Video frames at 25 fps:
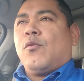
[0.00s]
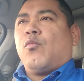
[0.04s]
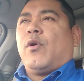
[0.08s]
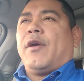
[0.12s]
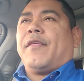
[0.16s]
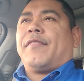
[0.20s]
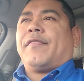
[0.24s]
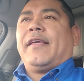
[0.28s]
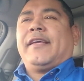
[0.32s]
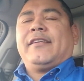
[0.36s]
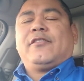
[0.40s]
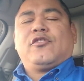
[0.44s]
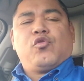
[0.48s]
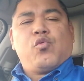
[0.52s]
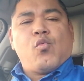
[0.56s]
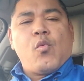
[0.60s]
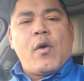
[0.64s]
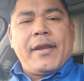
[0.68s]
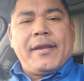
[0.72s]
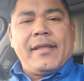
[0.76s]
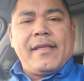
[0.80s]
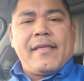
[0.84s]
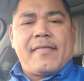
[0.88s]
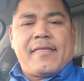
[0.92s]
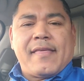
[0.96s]
with a
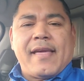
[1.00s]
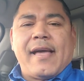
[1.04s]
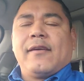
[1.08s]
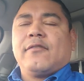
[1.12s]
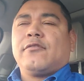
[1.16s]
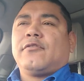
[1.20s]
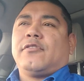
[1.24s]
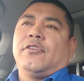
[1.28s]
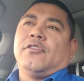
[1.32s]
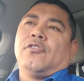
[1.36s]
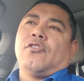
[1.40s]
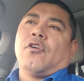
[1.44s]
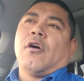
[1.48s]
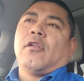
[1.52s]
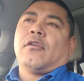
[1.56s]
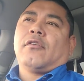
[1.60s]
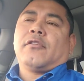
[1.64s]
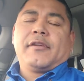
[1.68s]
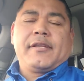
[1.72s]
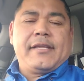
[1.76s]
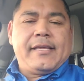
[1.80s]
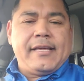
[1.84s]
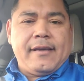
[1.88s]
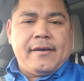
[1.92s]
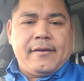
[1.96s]

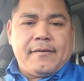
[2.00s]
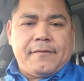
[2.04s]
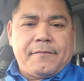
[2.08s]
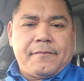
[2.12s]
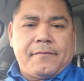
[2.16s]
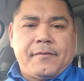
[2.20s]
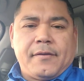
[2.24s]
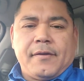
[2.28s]
$20,000 gift.